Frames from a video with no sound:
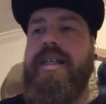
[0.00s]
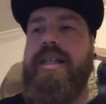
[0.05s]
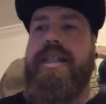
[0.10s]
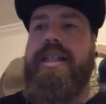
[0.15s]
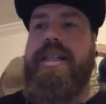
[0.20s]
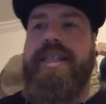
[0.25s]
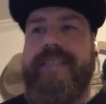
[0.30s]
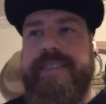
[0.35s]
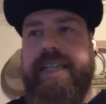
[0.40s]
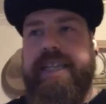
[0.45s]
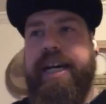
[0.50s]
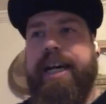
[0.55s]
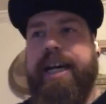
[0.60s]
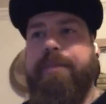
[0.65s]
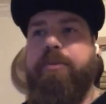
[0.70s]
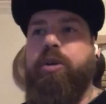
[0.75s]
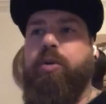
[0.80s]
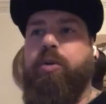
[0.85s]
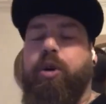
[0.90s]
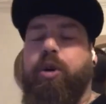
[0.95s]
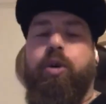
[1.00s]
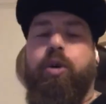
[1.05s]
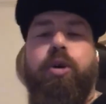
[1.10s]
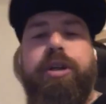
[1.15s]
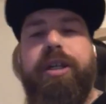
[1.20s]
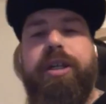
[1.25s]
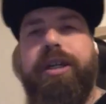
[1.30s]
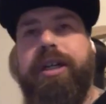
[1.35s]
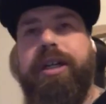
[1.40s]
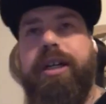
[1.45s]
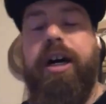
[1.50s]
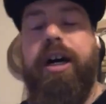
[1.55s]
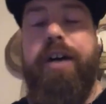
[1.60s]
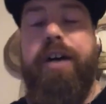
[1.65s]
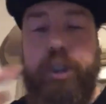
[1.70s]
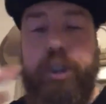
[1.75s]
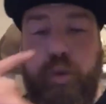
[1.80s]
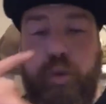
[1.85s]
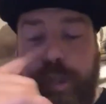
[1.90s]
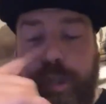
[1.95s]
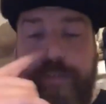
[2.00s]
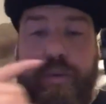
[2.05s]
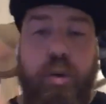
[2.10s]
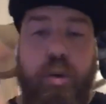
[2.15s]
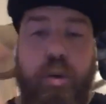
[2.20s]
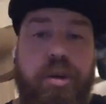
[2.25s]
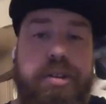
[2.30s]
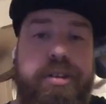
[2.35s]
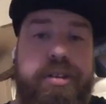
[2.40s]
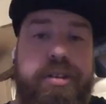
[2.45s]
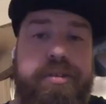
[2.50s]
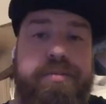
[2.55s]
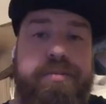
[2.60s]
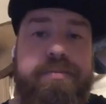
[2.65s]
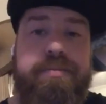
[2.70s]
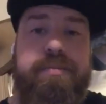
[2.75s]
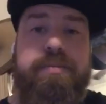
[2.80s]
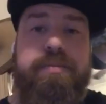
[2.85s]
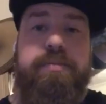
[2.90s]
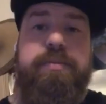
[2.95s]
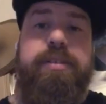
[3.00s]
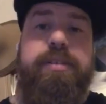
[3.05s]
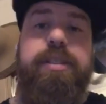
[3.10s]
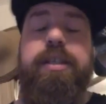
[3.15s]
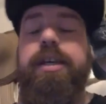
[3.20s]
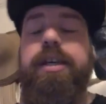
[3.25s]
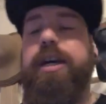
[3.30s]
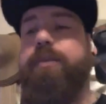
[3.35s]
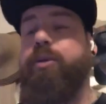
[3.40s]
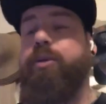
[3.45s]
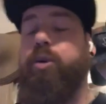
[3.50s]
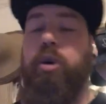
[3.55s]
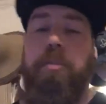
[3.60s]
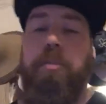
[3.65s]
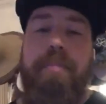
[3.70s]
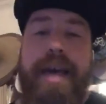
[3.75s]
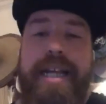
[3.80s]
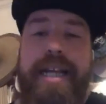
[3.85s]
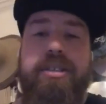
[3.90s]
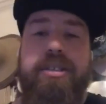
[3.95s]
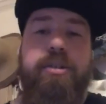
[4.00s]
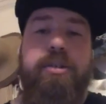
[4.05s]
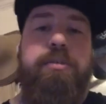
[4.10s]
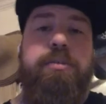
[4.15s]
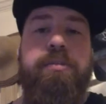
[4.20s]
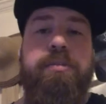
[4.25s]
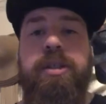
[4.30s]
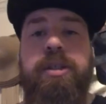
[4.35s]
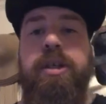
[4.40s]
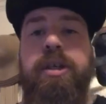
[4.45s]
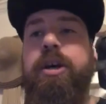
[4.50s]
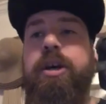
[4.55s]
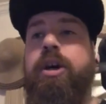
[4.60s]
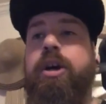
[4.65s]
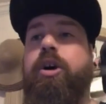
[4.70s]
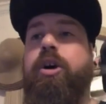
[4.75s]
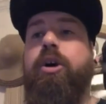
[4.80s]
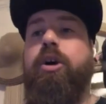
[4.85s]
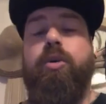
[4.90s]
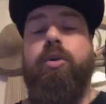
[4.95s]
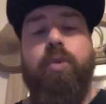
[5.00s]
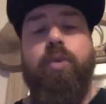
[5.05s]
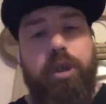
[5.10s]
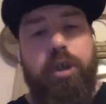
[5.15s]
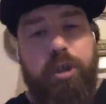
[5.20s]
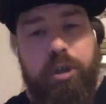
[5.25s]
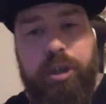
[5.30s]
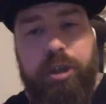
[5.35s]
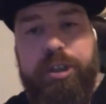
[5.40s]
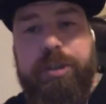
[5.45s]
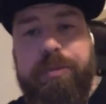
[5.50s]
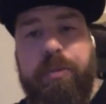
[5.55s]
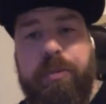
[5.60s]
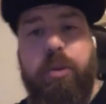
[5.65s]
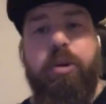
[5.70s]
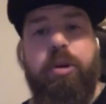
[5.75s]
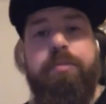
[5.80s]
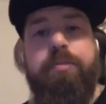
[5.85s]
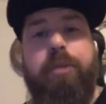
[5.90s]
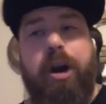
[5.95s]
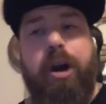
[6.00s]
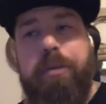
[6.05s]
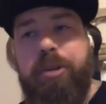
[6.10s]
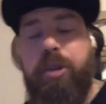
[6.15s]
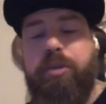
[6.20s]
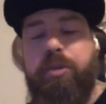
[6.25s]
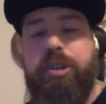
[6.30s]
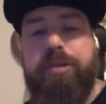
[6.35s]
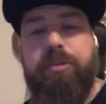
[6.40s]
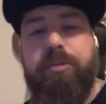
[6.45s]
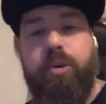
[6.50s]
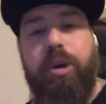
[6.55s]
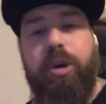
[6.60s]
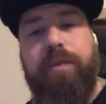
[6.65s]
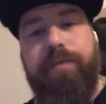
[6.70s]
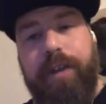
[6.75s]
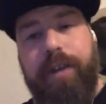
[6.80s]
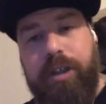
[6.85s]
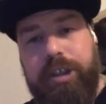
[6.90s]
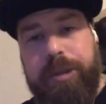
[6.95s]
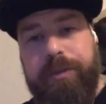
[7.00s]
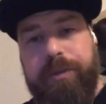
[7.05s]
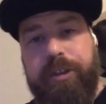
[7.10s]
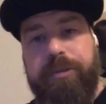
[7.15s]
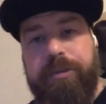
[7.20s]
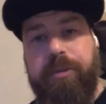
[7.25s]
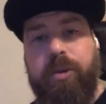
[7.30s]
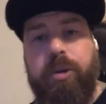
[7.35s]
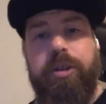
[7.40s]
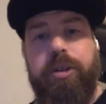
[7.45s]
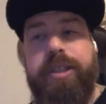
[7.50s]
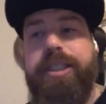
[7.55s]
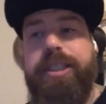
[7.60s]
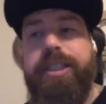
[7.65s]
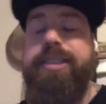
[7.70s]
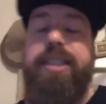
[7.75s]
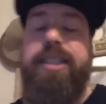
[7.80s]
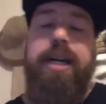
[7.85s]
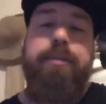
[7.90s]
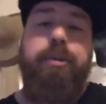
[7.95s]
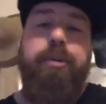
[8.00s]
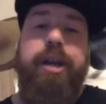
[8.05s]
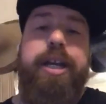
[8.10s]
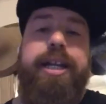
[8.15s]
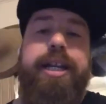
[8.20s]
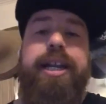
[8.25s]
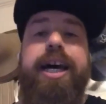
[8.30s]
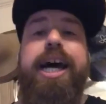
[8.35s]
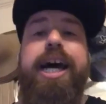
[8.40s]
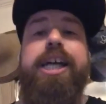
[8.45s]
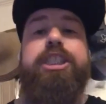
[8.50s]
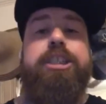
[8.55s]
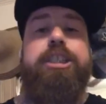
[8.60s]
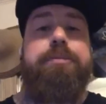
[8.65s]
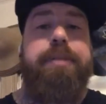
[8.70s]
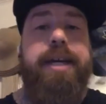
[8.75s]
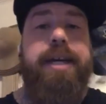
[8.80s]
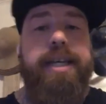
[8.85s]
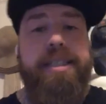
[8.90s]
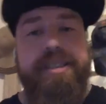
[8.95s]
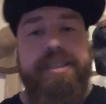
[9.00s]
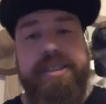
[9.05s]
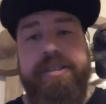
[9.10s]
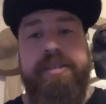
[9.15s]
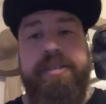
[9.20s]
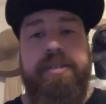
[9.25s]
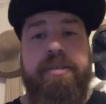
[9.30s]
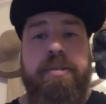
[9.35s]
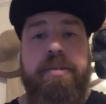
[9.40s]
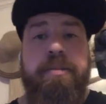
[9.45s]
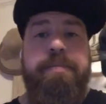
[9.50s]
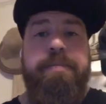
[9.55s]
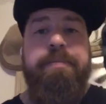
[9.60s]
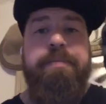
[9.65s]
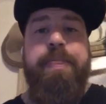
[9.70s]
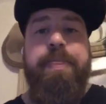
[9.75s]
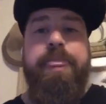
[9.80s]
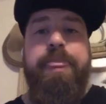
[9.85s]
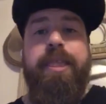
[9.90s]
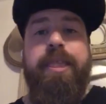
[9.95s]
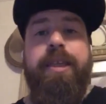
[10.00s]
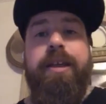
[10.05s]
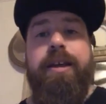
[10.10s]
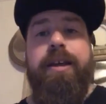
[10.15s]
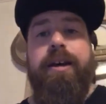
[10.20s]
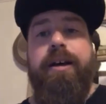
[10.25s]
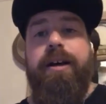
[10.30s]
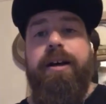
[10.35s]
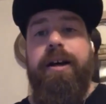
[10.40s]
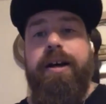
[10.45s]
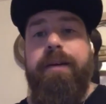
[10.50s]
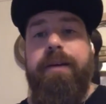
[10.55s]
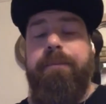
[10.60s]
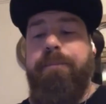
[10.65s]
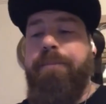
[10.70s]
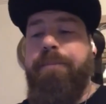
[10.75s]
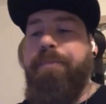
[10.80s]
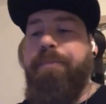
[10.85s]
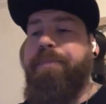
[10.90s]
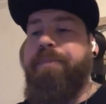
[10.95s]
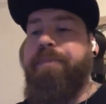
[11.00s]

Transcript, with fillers: this time we're going uh, on the 24th. Uh, we're going back to them. Going to cook some more, barbecue with some more, fellowship some more, and this time we're handing out hygiene packs. Um,